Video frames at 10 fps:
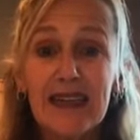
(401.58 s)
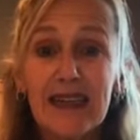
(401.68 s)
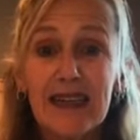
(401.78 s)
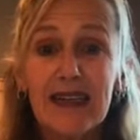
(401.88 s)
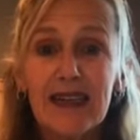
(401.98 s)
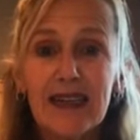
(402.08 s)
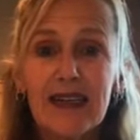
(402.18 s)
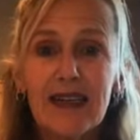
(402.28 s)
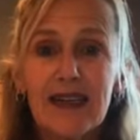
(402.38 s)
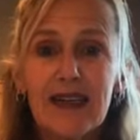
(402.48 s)

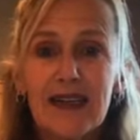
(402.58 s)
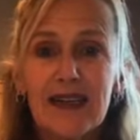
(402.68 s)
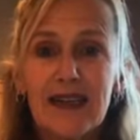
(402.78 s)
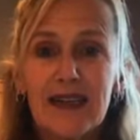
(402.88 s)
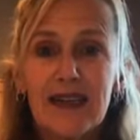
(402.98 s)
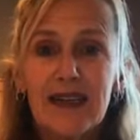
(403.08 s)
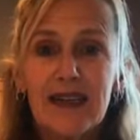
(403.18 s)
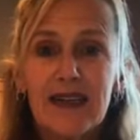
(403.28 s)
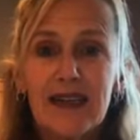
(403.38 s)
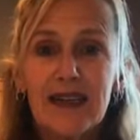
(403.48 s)

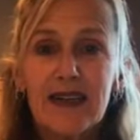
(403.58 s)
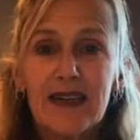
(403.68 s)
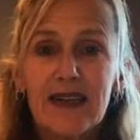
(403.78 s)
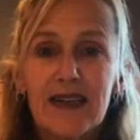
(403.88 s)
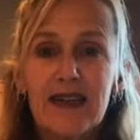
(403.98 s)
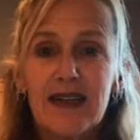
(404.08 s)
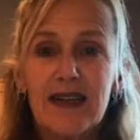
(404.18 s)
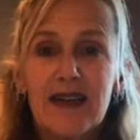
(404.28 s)
Nobody speaks.